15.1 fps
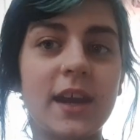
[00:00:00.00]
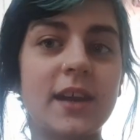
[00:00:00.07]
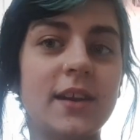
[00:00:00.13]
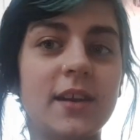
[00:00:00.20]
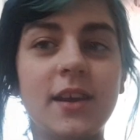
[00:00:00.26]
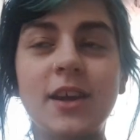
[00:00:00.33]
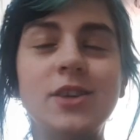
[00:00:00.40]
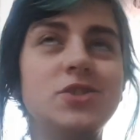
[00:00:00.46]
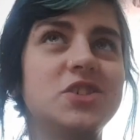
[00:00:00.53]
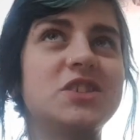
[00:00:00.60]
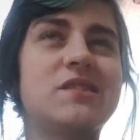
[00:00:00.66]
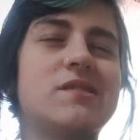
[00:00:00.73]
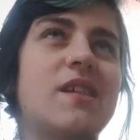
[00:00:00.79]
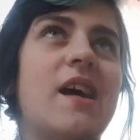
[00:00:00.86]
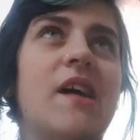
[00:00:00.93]
and
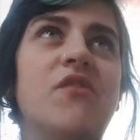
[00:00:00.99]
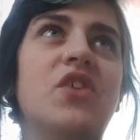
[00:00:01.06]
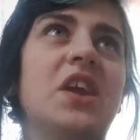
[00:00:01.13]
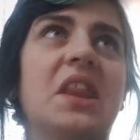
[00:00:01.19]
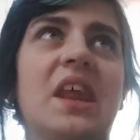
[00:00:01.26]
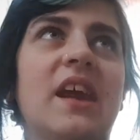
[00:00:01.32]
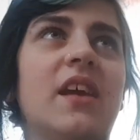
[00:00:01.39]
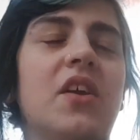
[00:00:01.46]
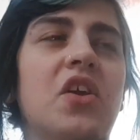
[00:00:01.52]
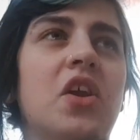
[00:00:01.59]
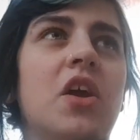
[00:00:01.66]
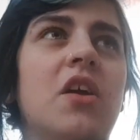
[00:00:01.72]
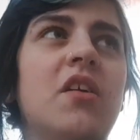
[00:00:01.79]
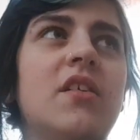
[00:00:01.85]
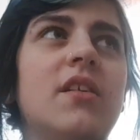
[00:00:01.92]
just everything, you
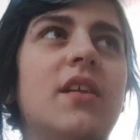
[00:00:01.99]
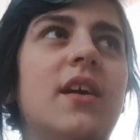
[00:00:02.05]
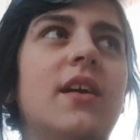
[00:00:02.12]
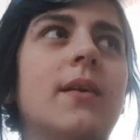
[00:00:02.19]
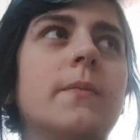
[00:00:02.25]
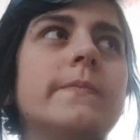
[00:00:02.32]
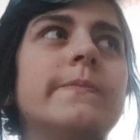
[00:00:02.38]
know, like